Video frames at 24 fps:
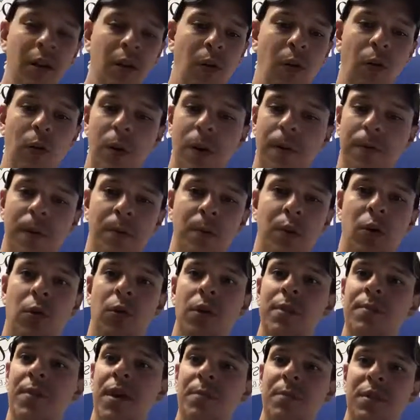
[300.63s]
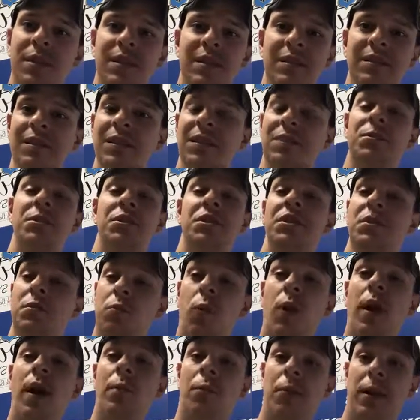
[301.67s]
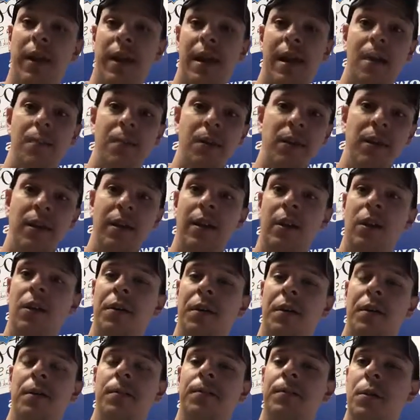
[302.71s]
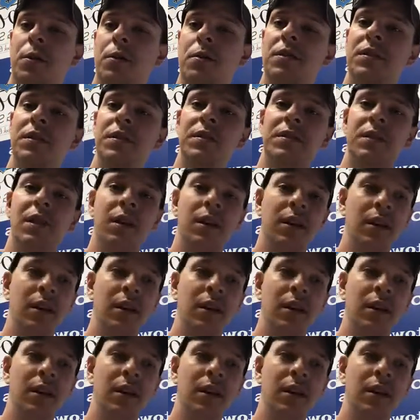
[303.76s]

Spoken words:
or if I'm growing my business, which is why we're capping it at 100 folks, is